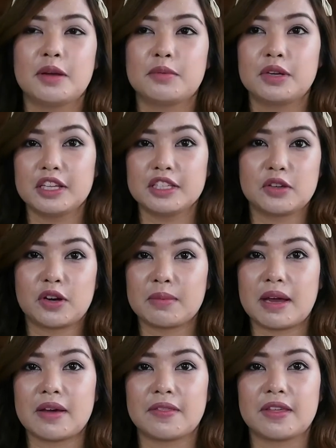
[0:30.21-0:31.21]
I'm really sorry
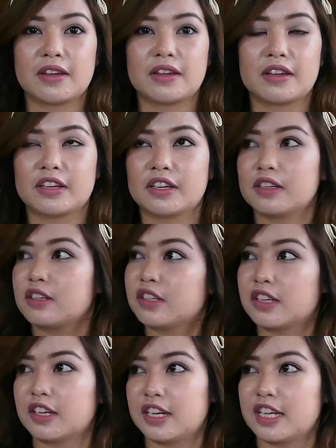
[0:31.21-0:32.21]
about the
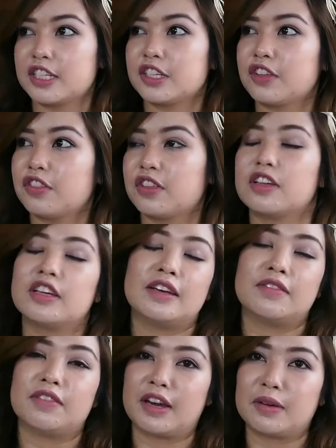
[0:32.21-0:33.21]
condition, the
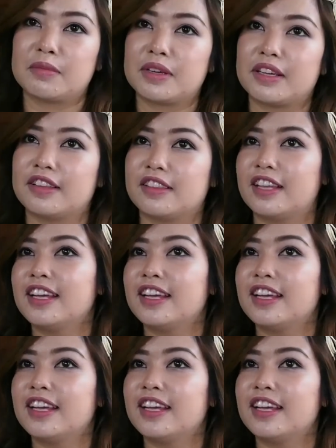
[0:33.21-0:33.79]
environment,